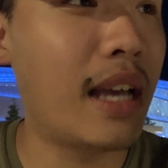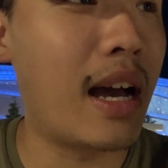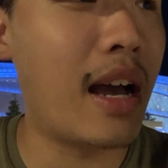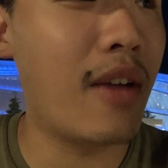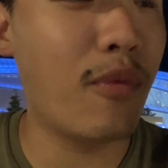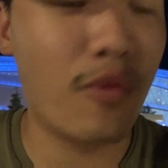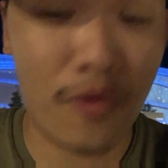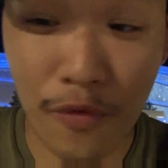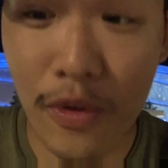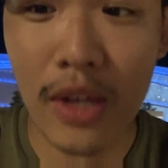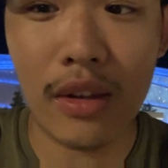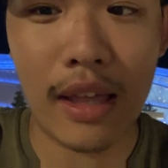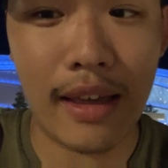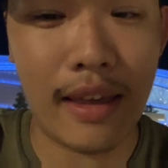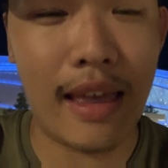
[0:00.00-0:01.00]
I feel
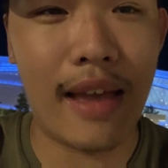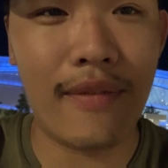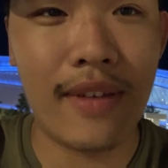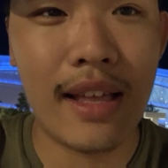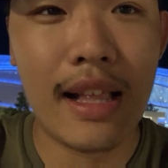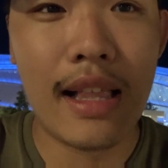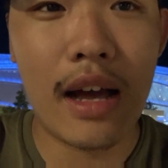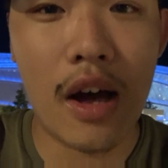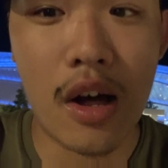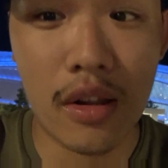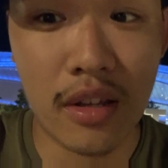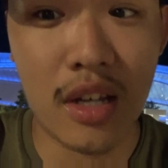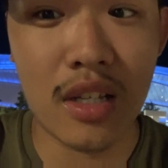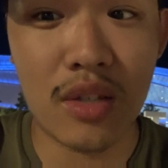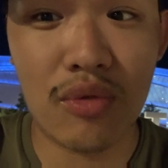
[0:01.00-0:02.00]
like if
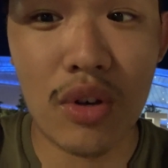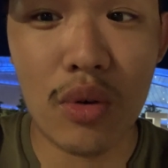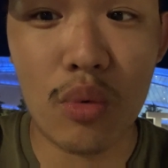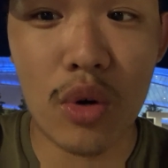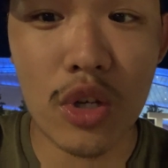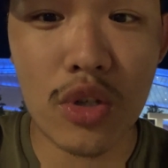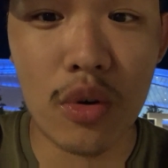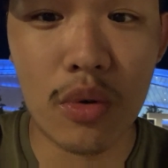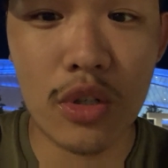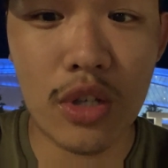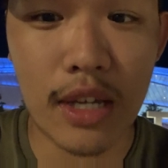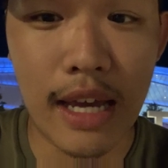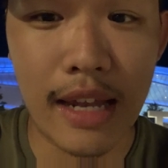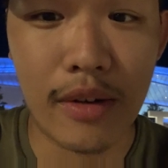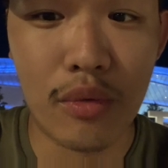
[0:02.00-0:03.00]
Allianz Field was going to
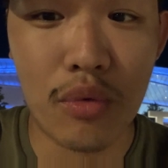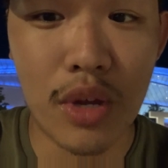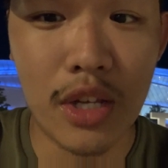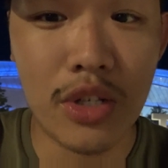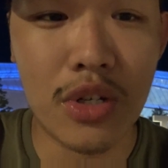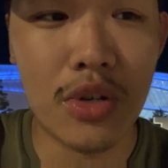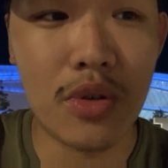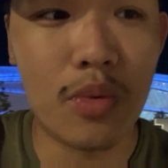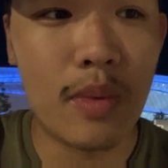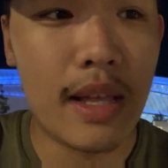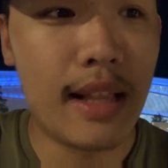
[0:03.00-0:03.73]
kind of redo